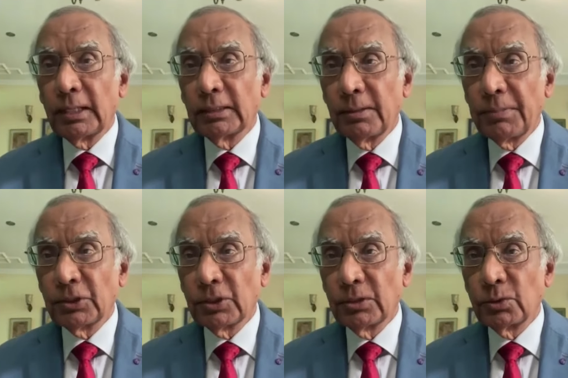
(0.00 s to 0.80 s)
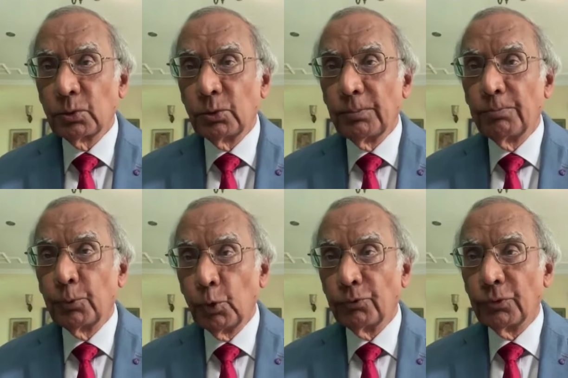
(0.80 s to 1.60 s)
other measures to
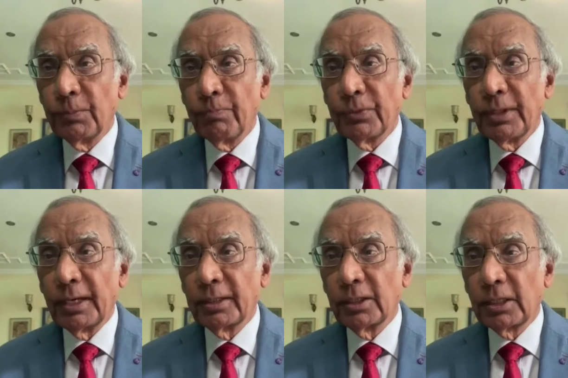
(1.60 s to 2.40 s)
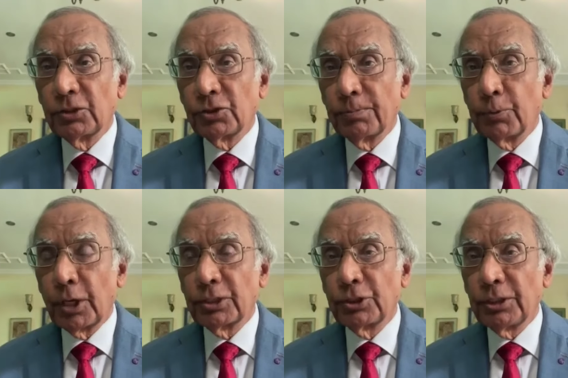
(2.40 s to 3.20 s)
improve agricultural
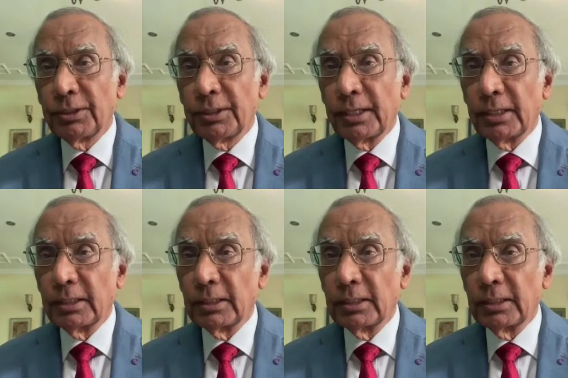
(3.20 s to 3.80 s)
production and